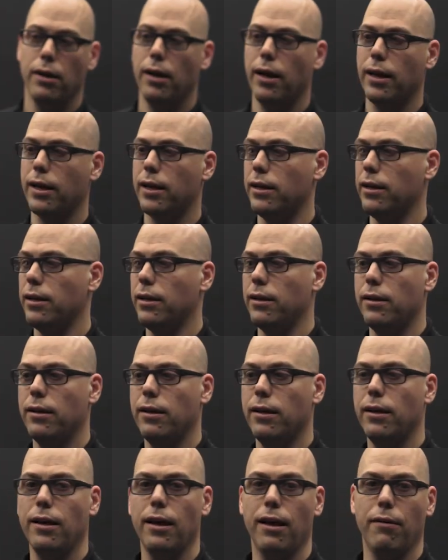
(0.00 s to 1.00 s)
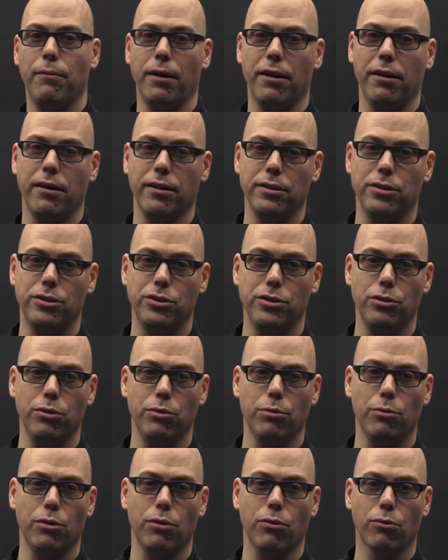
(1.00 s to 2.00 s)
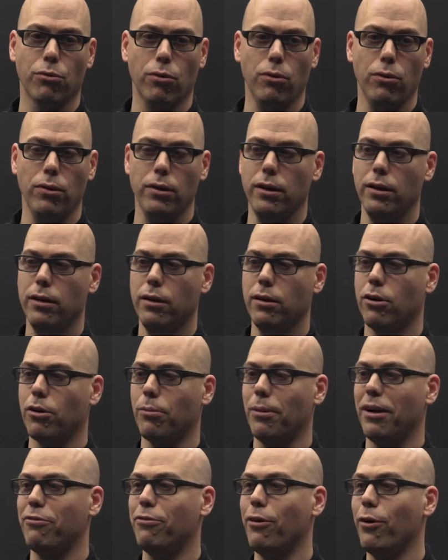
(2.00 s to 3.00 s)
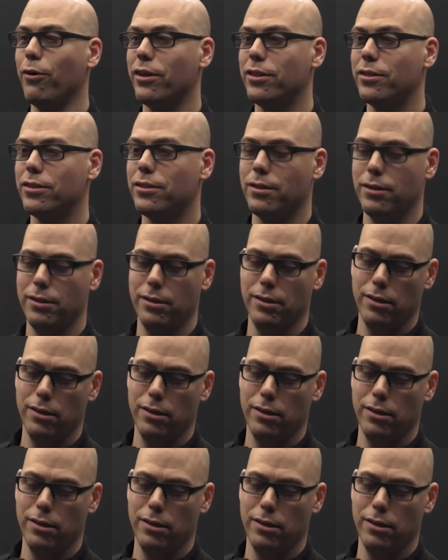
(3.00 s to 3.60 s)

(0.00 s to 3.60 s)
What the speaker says: I can have my zoom rolling, or my focus